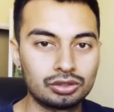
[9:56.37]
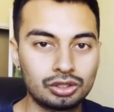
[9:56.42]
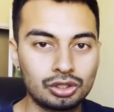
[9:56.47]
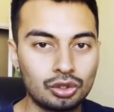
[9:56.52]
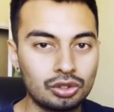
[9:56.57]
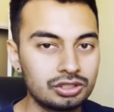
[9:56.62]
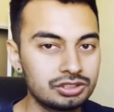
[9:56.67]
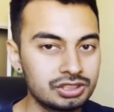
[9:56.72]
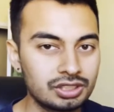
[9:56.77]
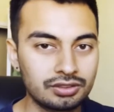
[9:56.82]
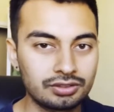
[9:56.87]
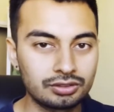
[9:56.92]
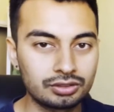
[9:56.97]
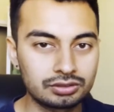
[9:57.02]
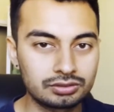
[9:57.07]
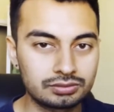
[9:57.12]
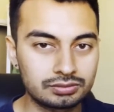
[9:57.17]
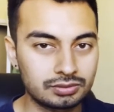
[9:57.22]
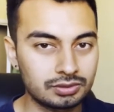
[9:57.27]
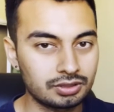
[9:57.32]
don't just
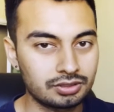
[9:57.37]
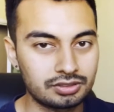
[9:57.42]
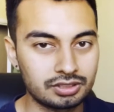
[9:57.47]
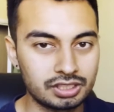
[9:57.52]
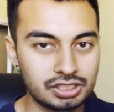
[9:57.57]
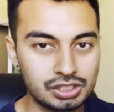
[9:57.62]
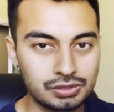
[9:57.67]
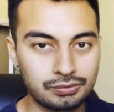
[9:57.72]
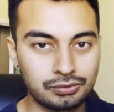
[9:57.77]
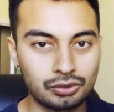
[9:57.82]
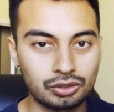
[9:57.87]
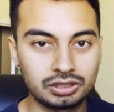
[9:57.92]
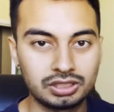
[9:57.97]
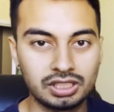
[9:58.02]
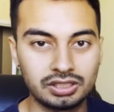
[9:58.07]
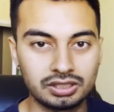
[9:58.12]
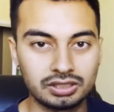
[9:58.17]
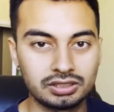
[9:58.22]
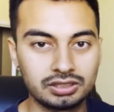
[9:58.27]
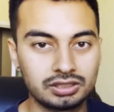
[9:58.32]
search for the
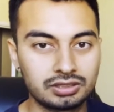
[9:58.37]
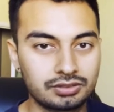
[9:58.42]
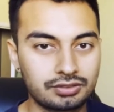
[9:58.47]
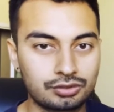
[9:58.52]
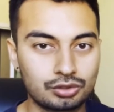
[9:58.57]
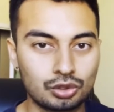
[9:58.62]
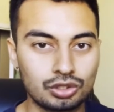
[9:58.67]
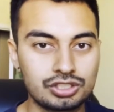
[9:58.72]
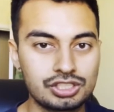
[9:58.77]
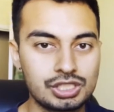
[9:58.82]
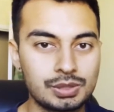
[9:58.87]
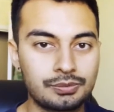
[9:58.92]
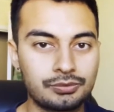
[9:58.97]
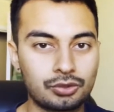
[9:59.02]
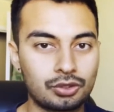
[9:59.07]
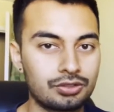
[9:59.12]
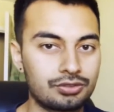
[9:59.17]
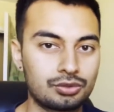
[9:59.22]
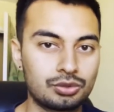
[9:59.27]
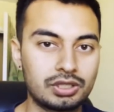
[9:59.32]
scholarship for
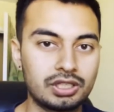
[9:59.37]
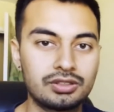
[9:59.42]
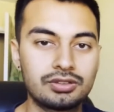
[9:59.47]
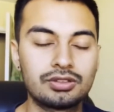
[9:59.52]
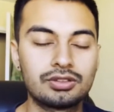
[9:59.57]
students.